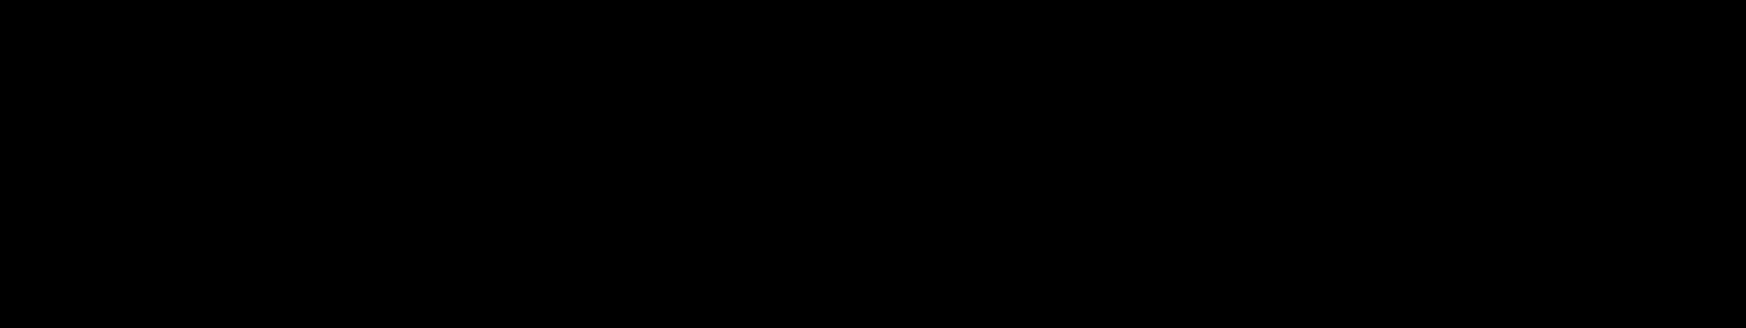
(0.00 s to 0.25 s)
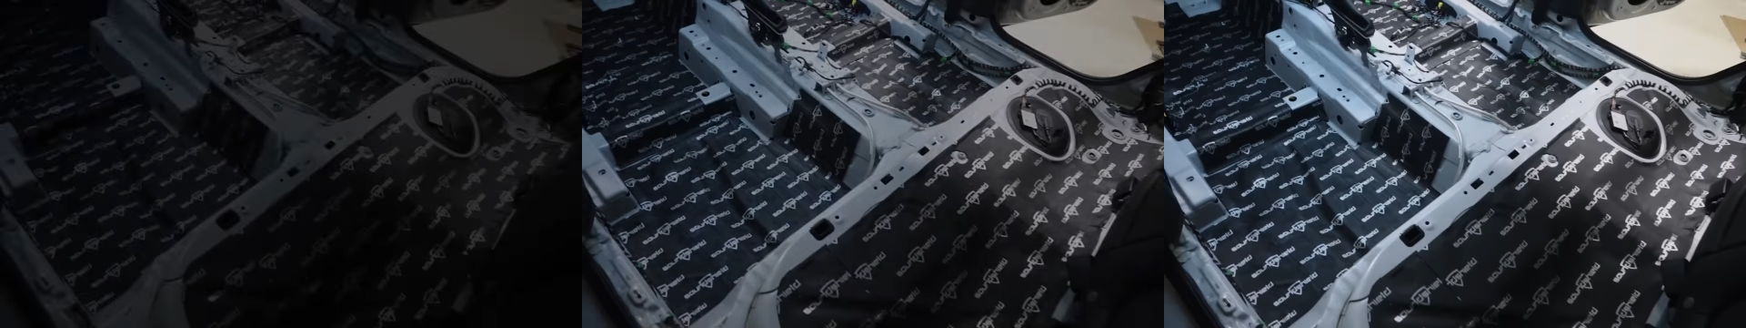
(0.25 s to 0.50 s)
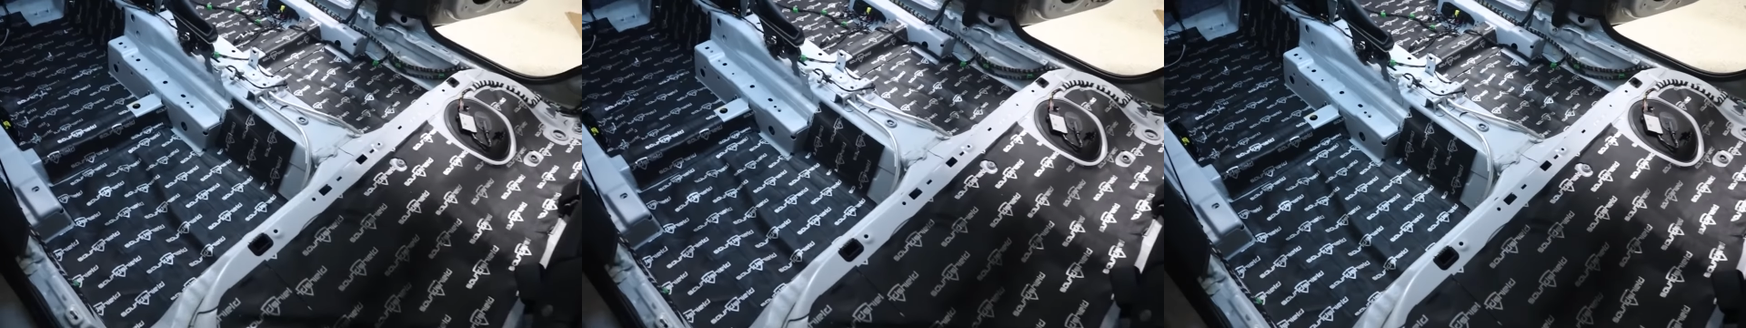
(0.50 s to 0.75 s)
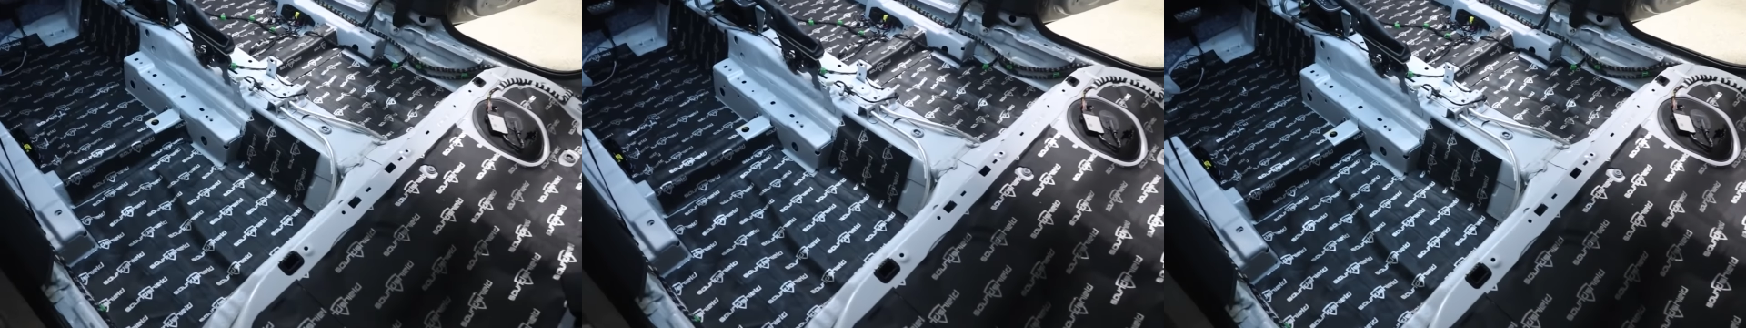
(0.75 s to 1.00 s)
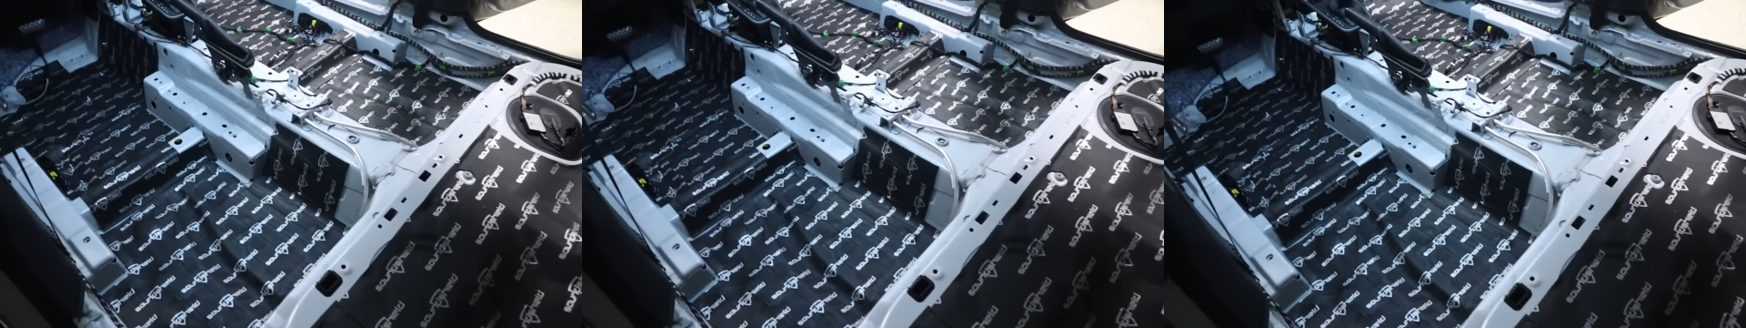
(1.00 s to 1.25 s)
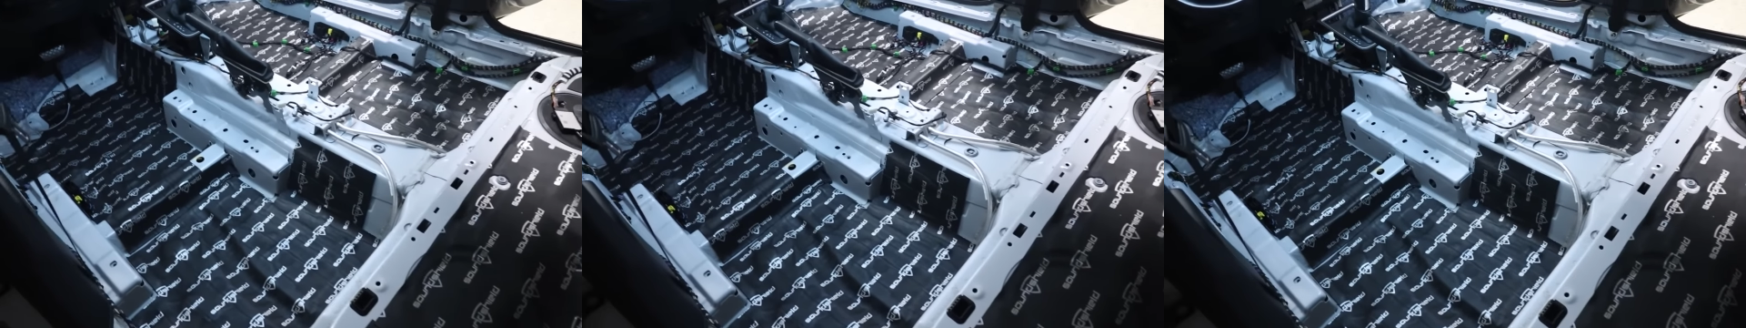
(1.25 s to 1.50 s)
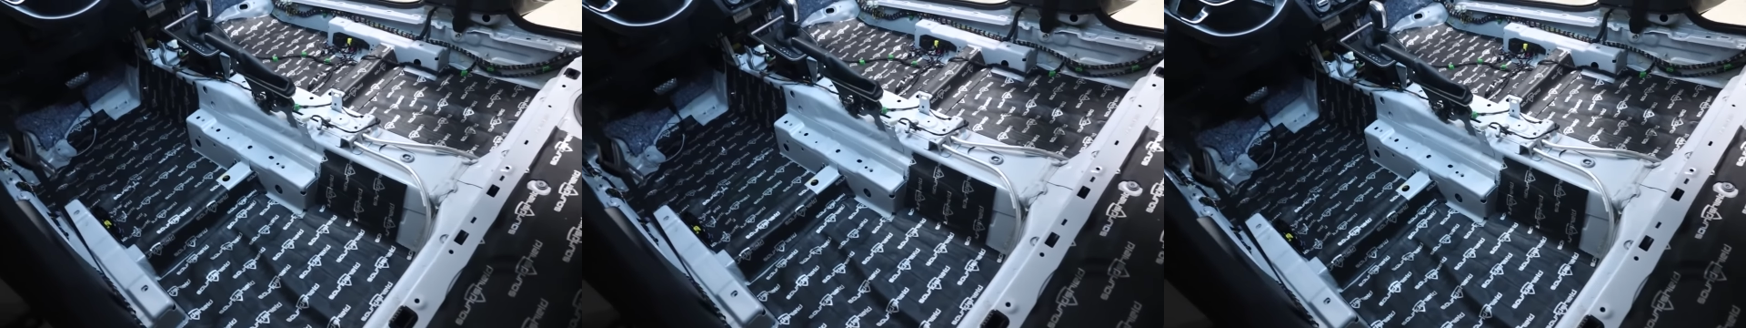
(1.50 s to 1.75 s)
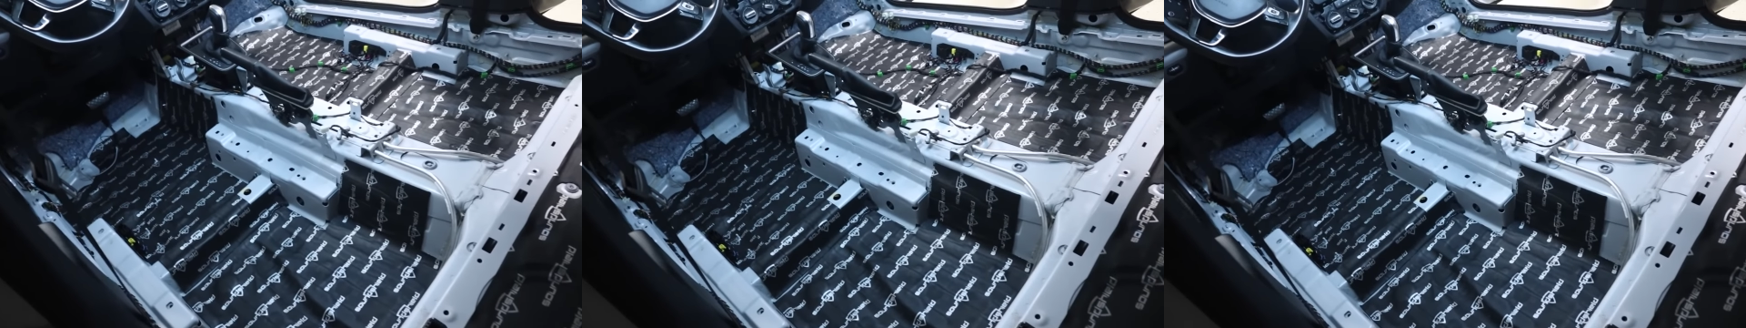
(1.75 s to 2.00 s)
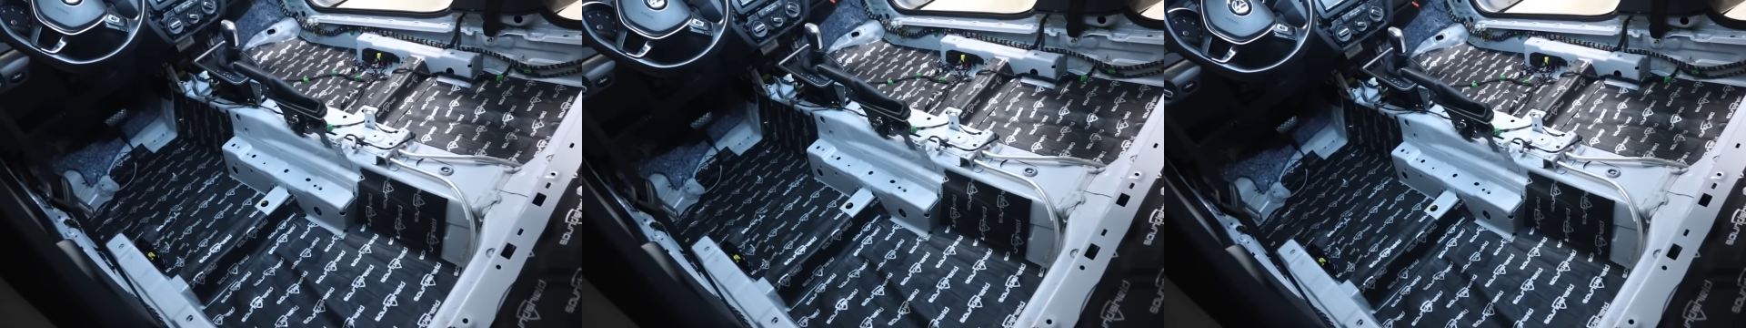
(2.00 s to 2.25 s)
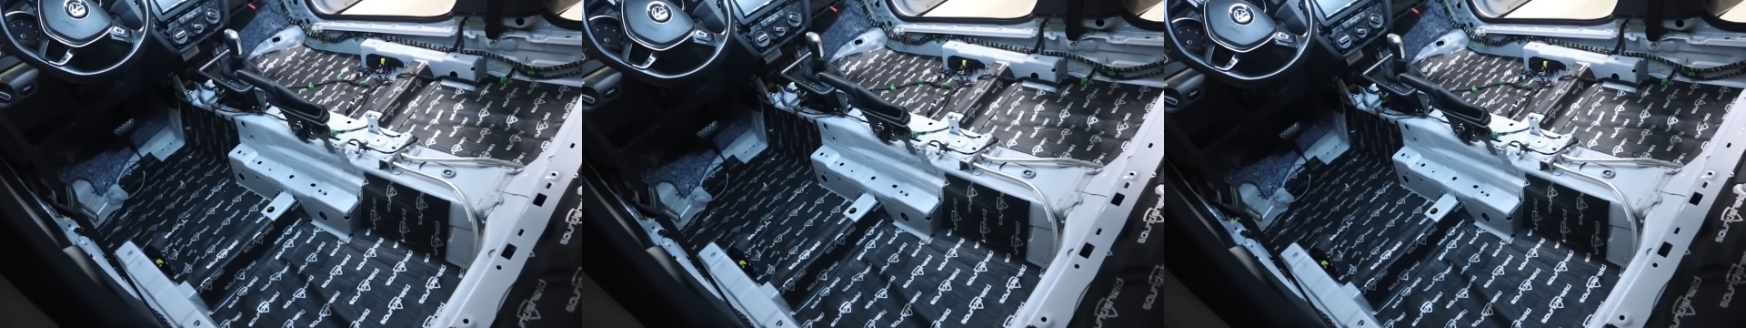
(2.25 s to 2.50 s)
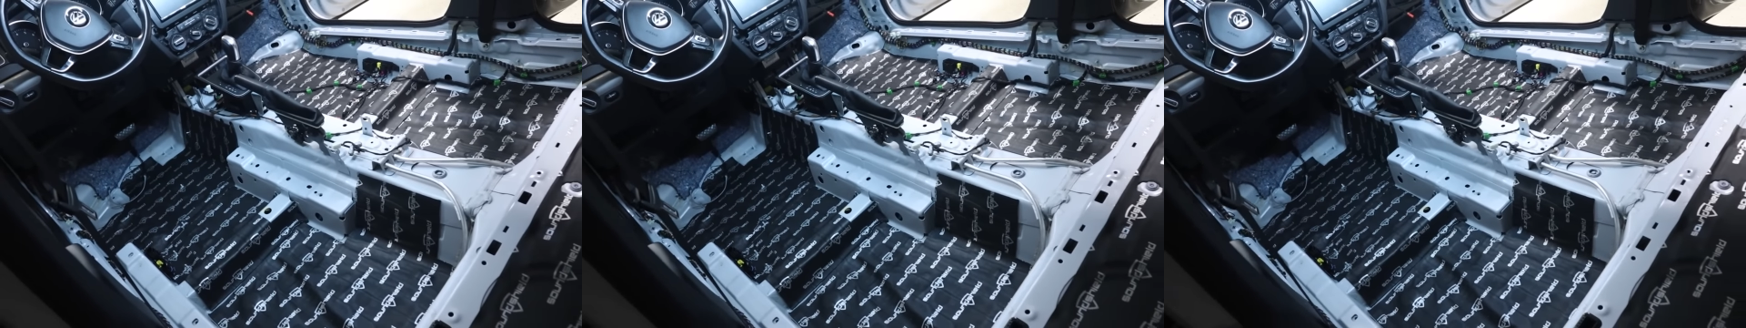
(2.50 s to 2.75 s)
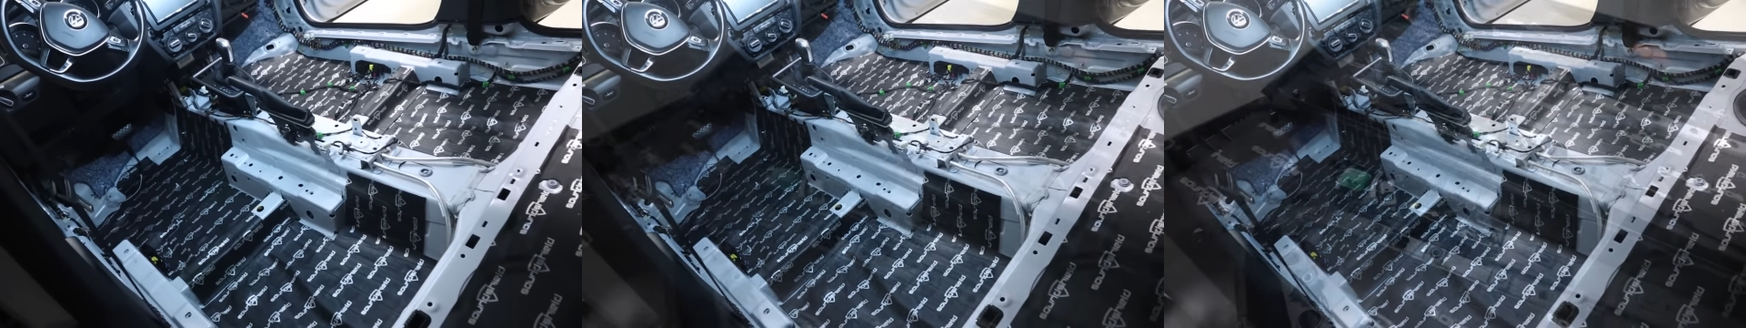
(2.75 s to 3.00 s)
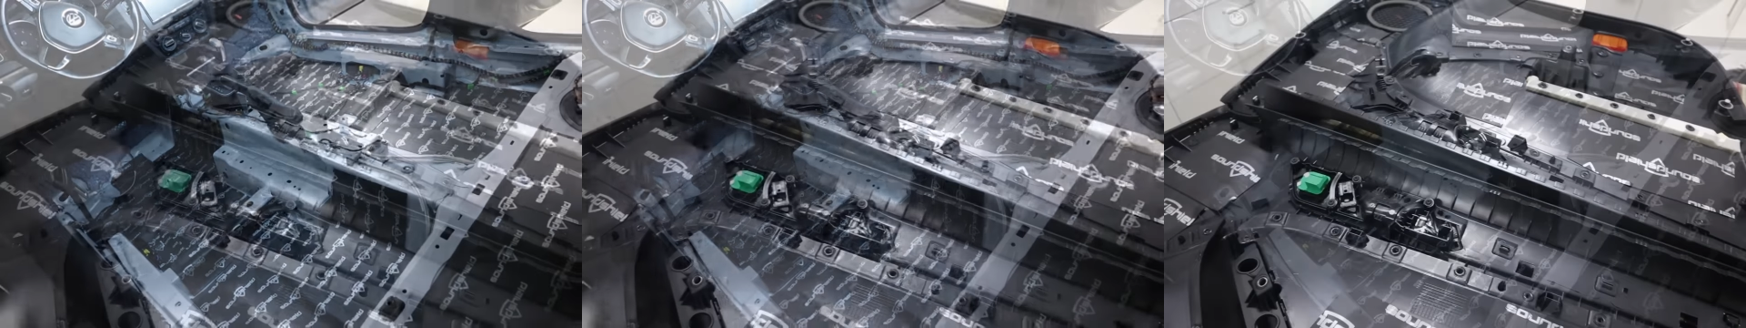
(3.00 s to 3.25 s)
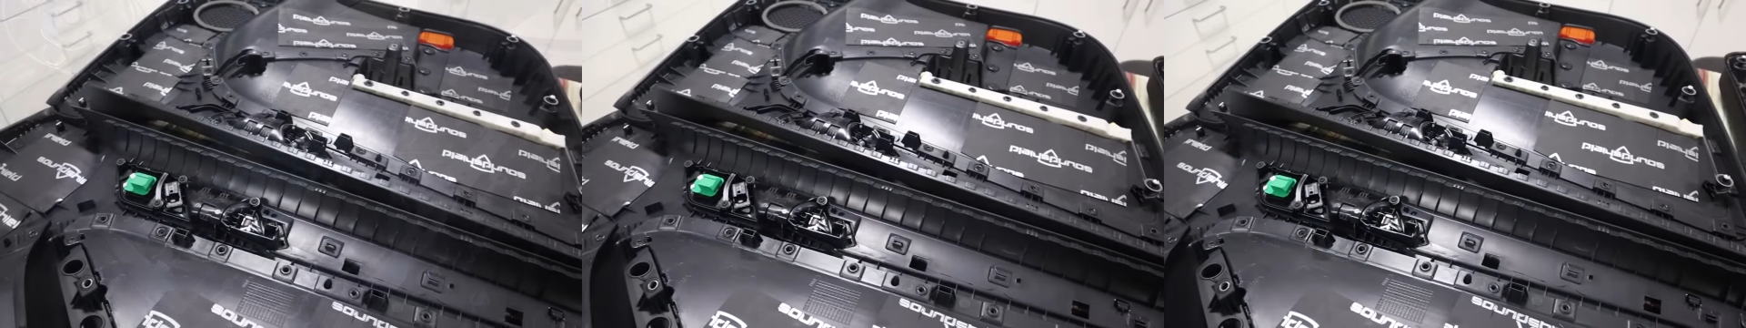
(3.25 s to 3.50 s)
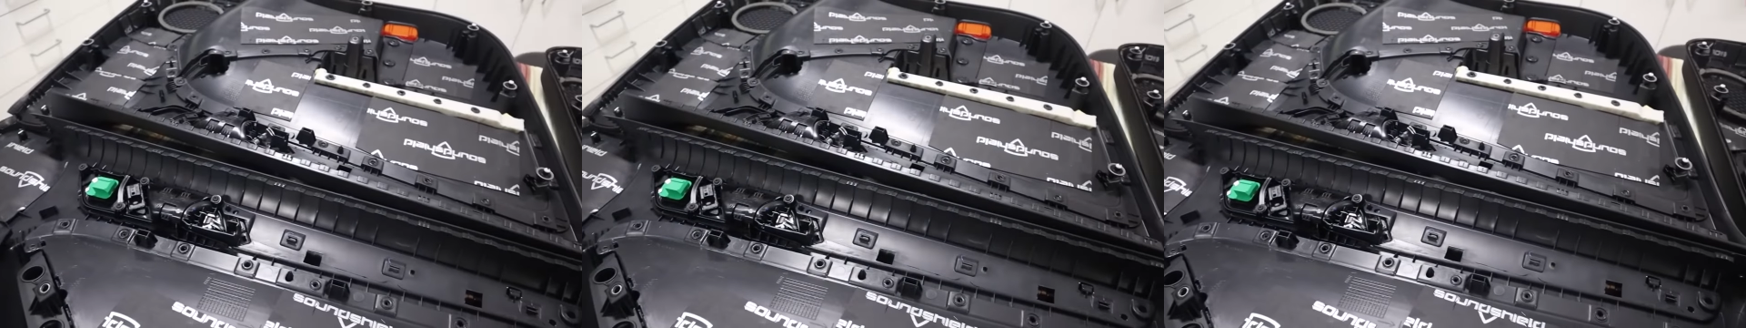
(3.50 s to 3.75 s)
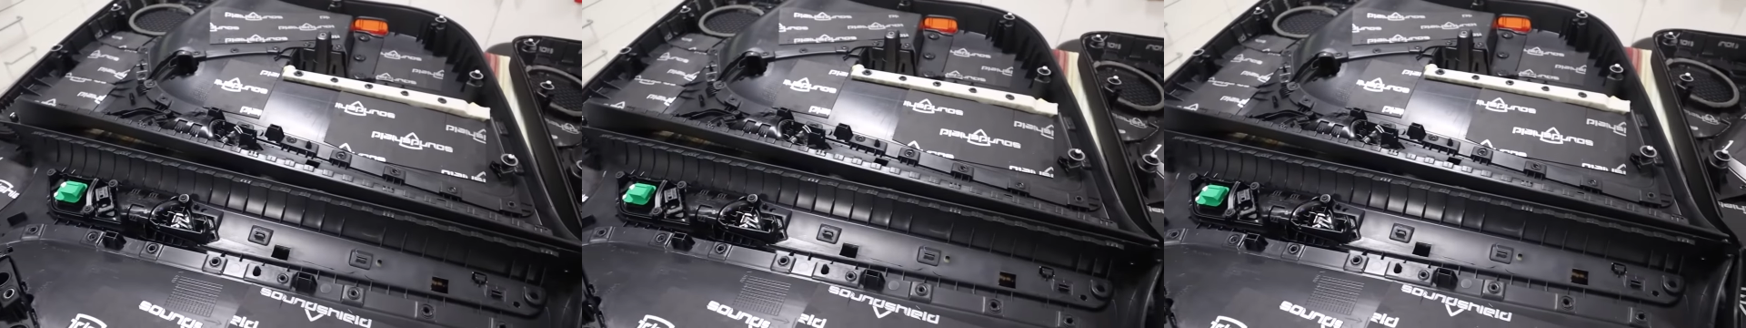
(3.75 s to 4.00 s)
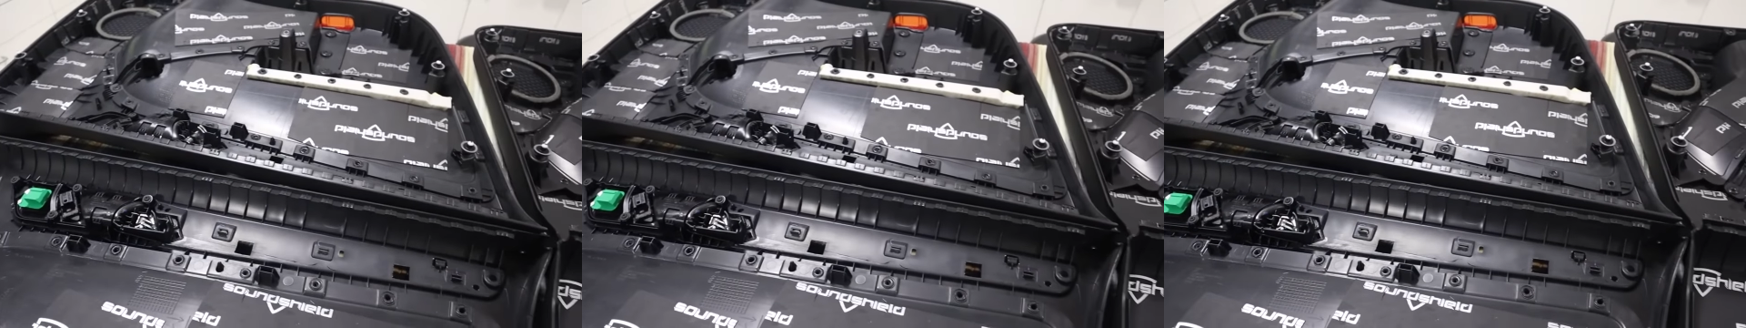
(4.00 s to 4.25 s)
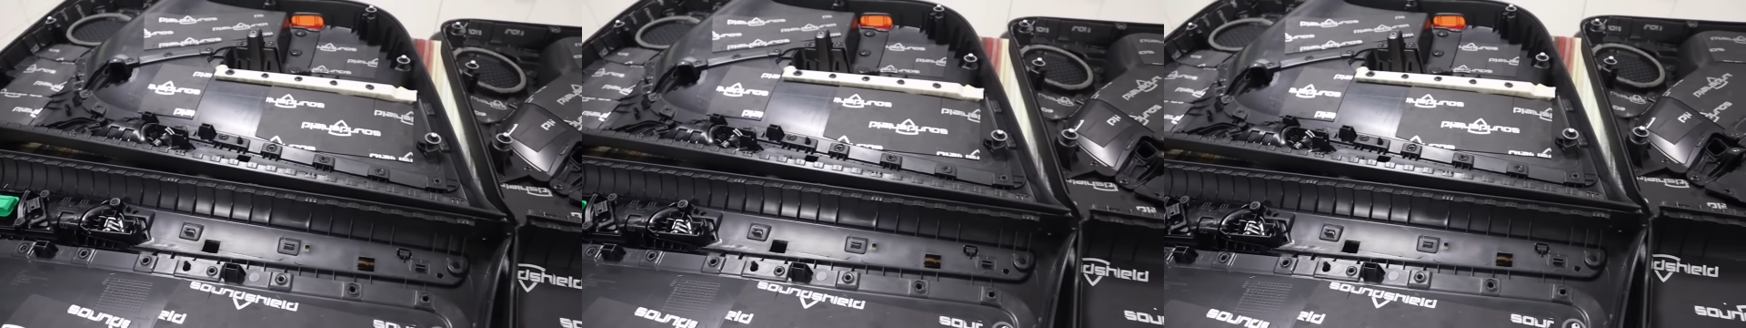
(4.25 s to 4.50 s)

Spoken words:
(no speaker visible)